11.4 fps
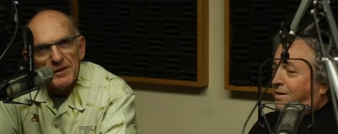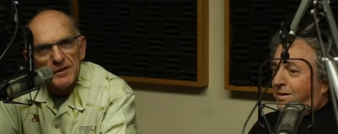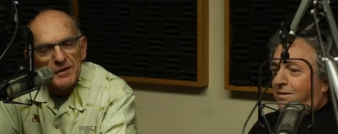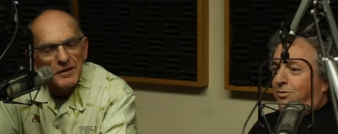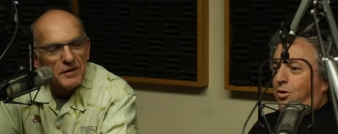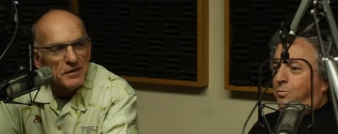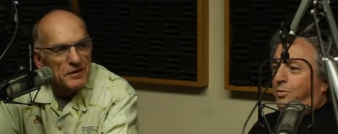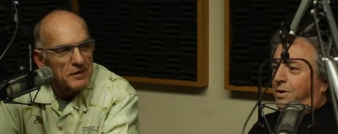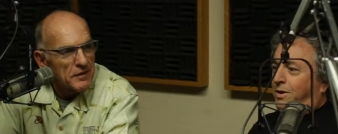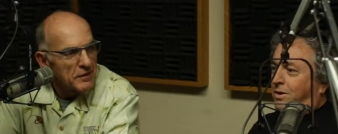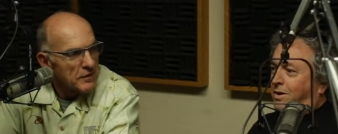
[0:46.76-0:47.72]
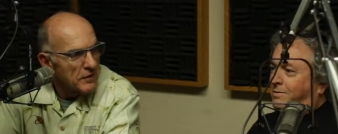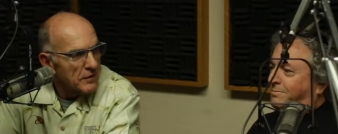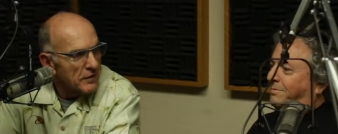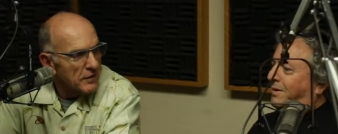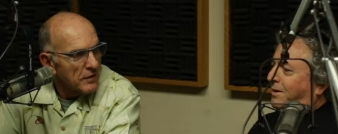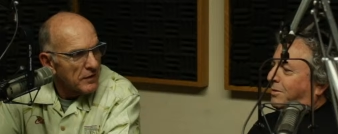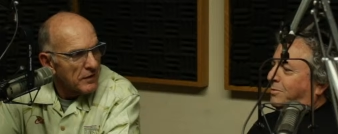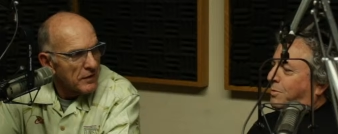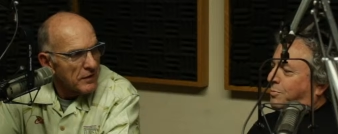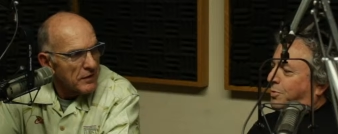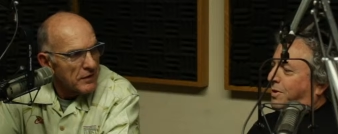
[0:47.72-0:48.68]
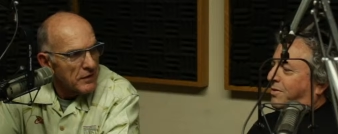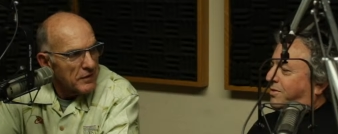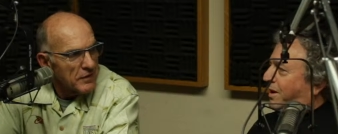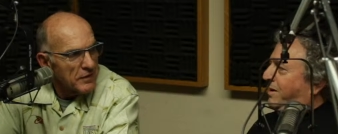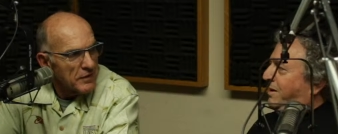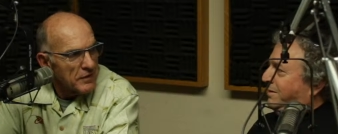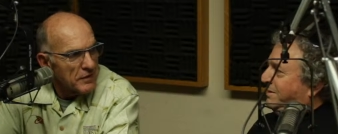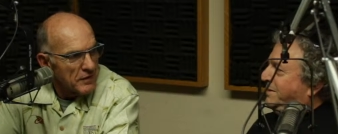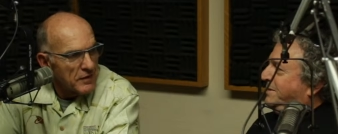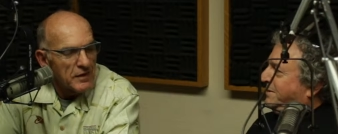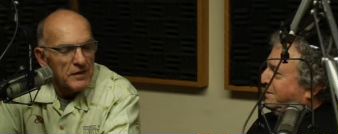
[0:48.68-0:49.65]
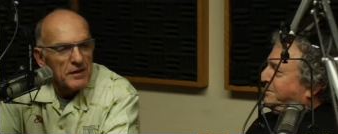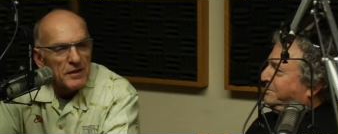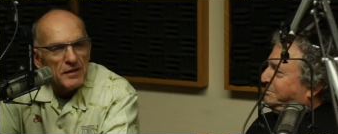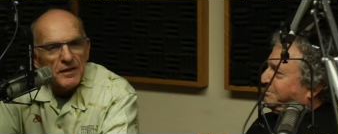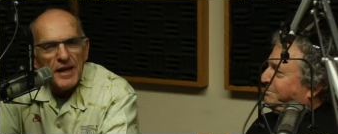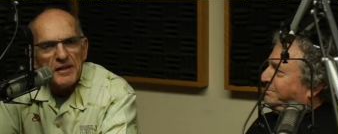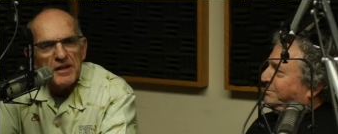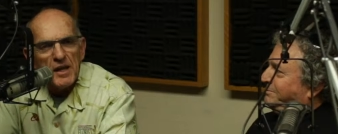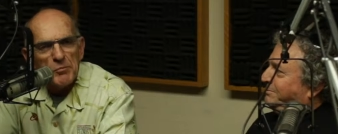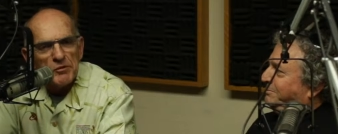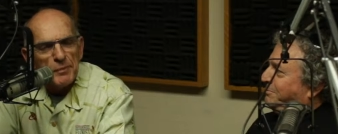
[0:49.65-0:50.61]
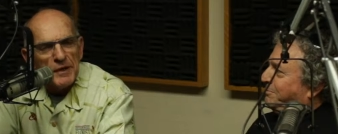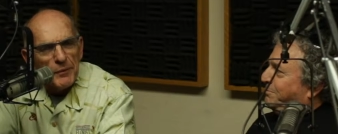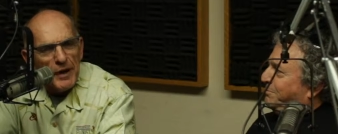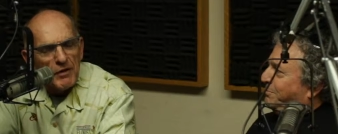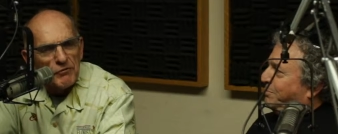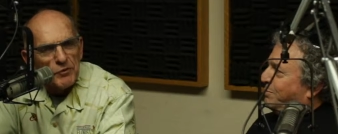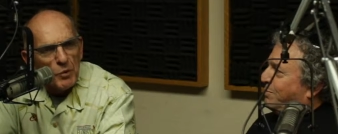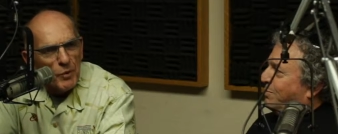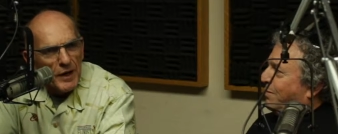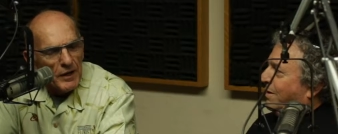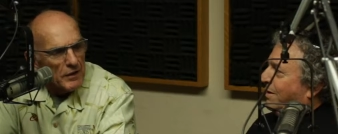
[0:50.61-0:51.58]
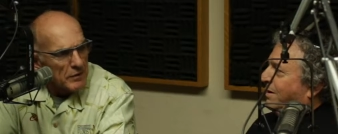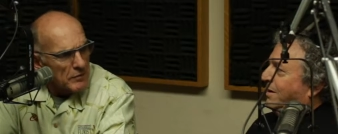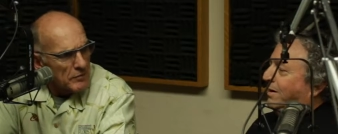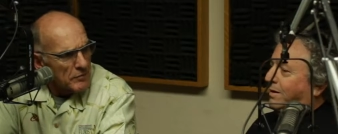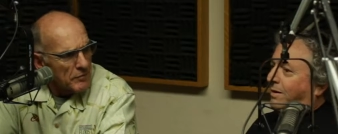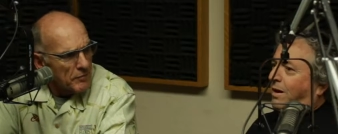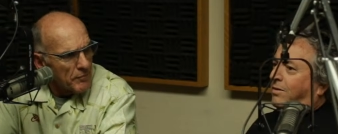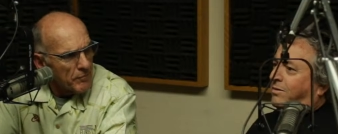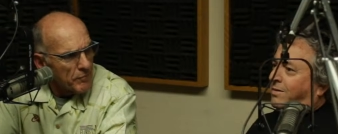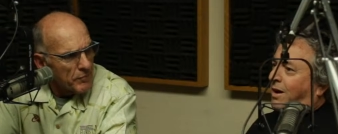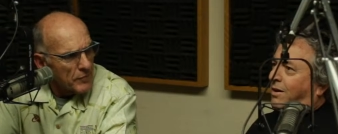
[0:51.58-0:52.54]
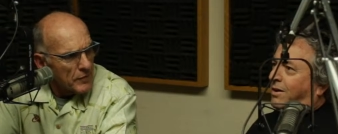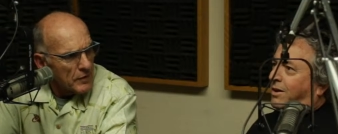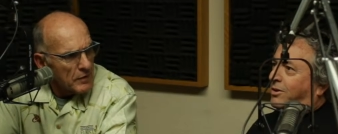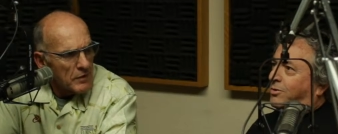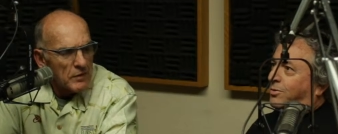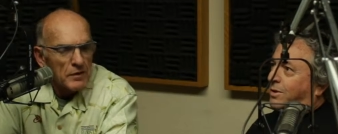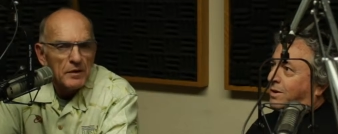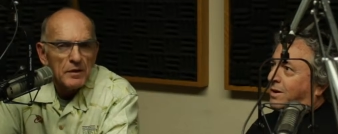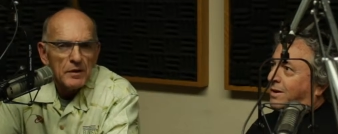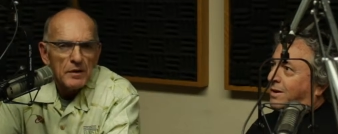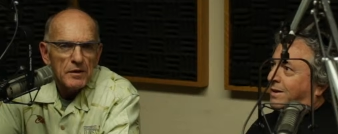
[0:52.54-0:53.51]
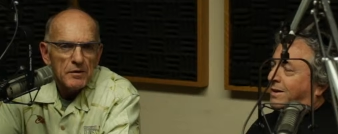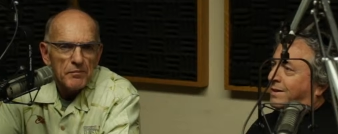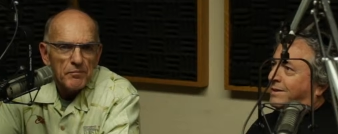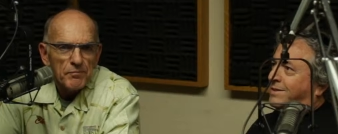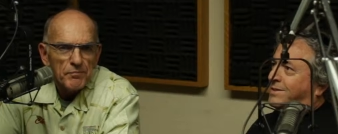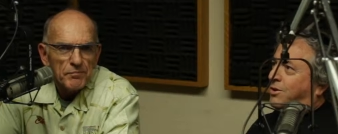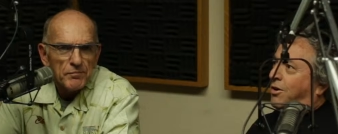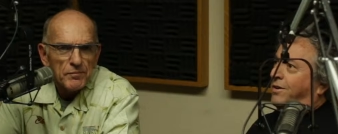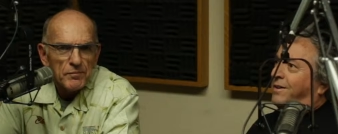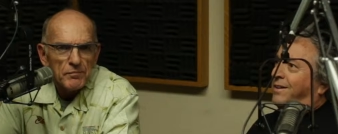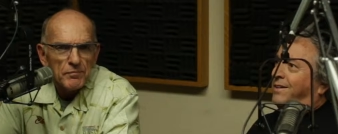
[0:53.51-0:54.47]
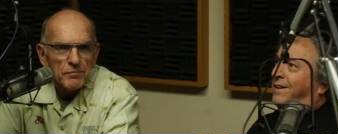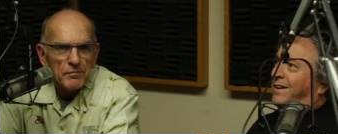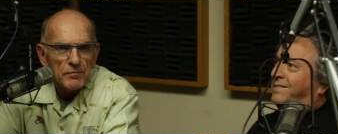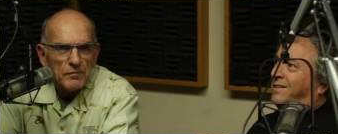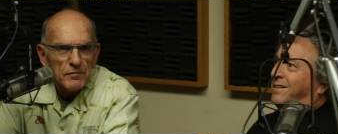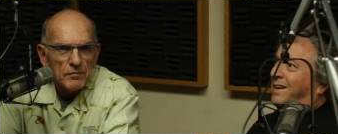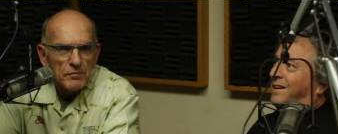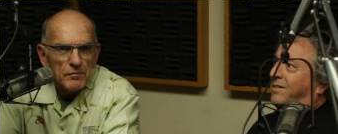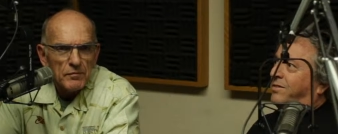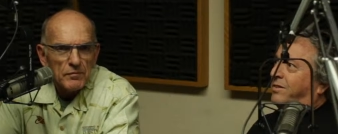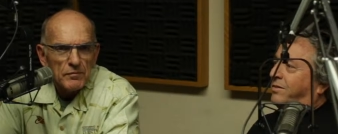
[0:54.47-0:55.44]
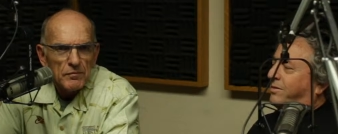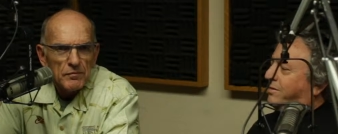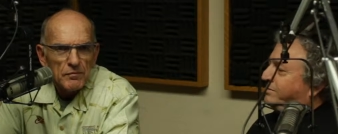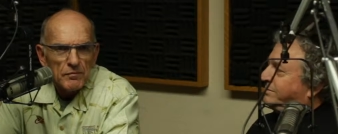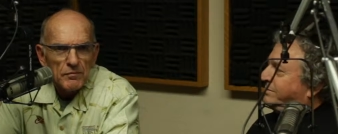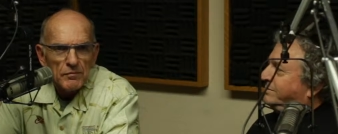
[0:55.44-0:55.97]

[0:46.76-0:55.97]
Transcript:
Speaker 1: It's going pretty good. You know, we're pretty steady.
Speaker 2: That name has been around for a while.
Speaker 1: Yes, Town and Country started in 1986.